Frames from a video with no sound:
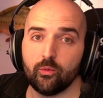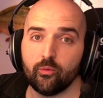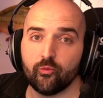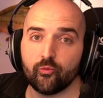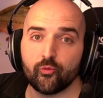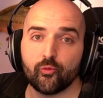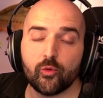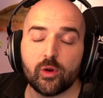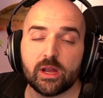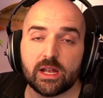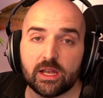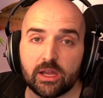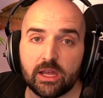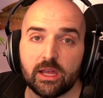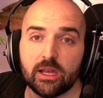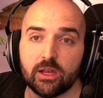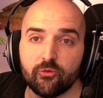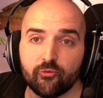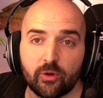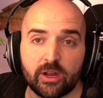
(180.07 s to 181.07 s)

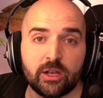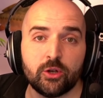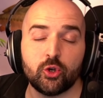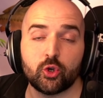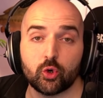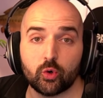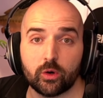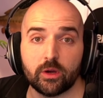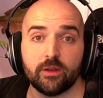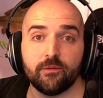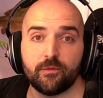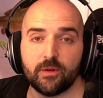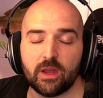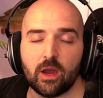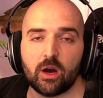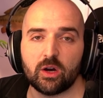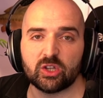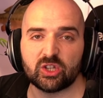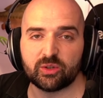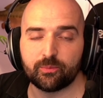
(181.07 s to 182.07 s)
really enjoy
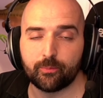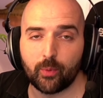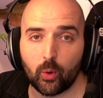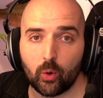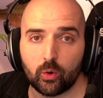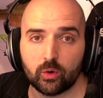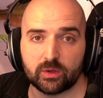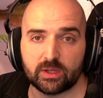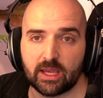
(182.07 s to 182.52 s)
VR sports